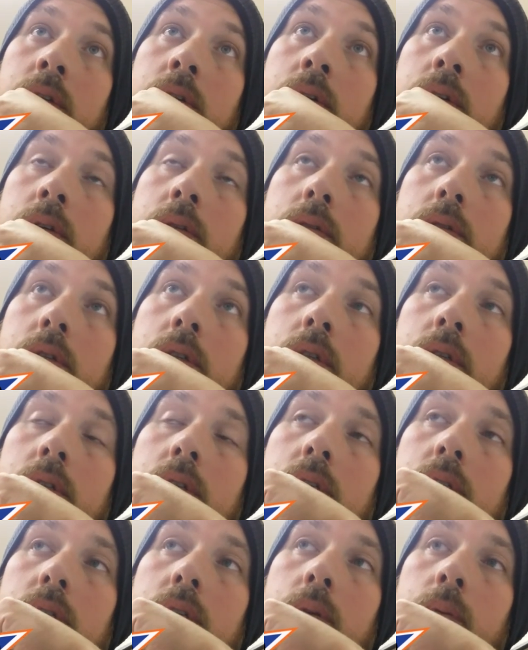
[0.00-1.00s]
tonight,
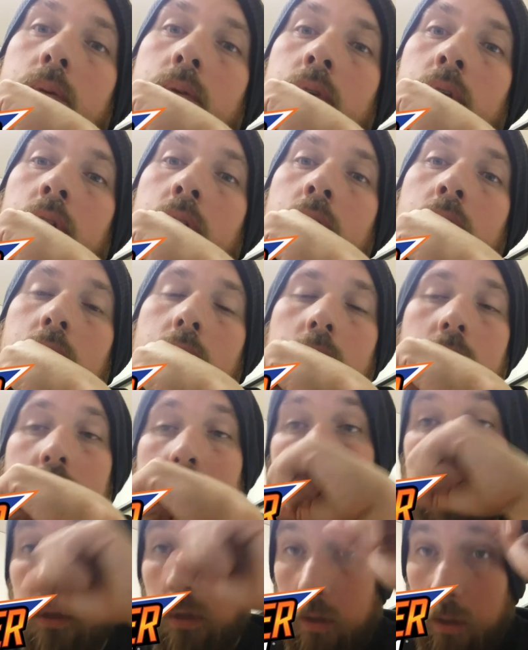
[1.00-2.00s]
Jeez, that's going to be really
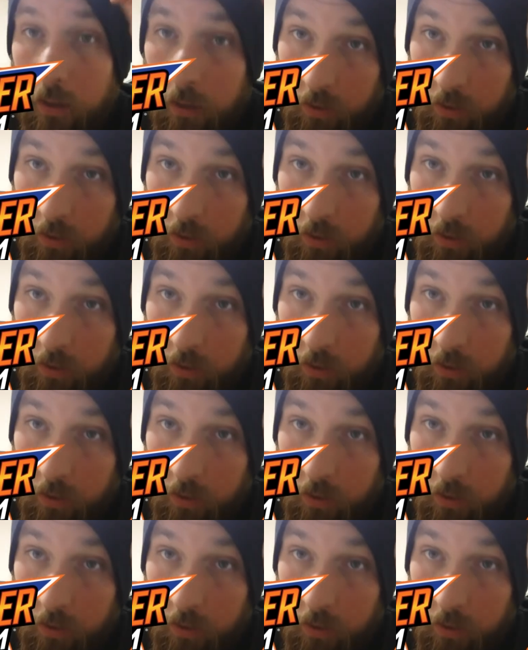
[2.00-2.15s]
interesting.